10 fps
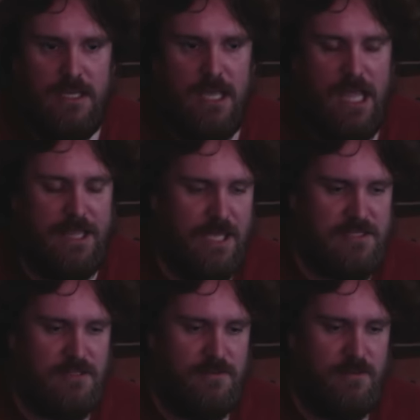and
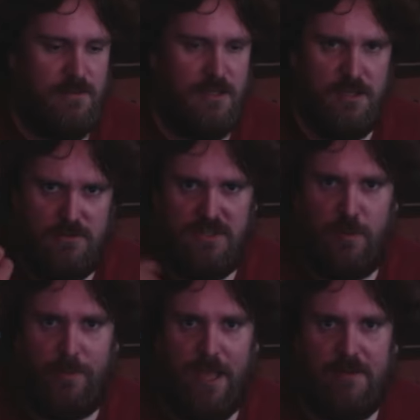that's a YouTube
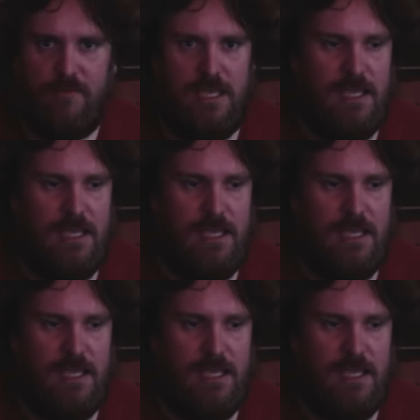platform.